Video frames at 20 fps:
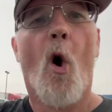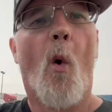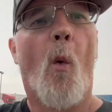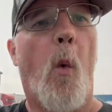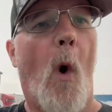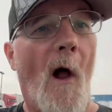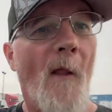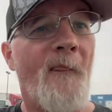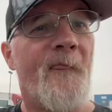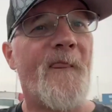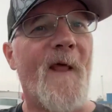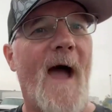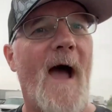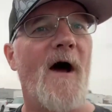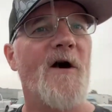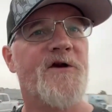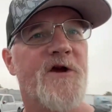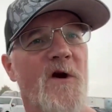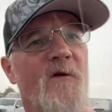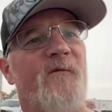
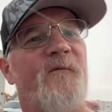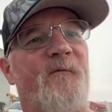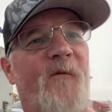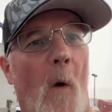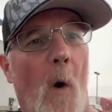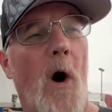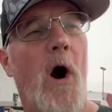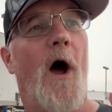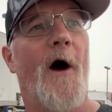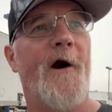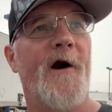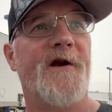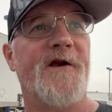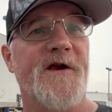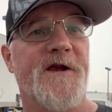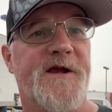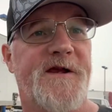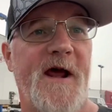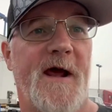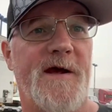
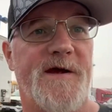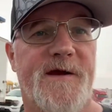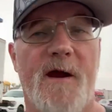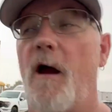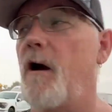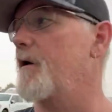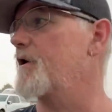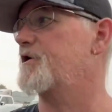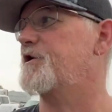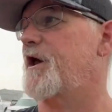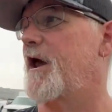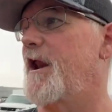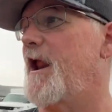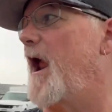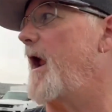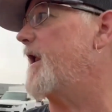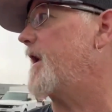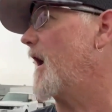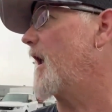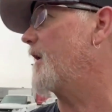$1,406
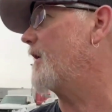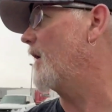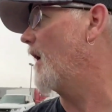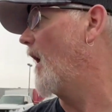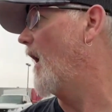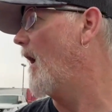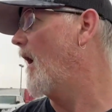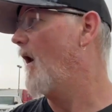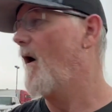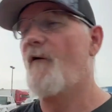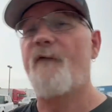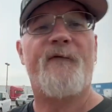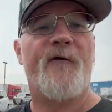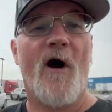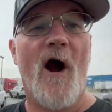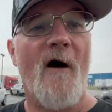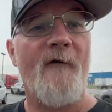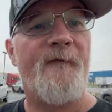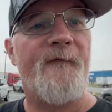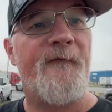Canadian
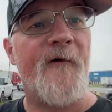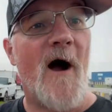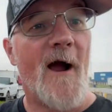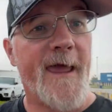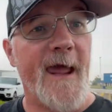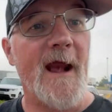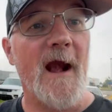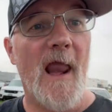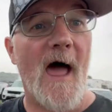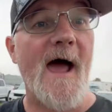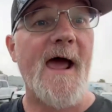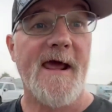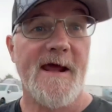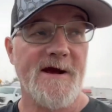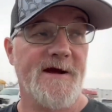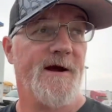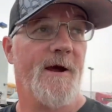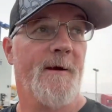for a fucking light.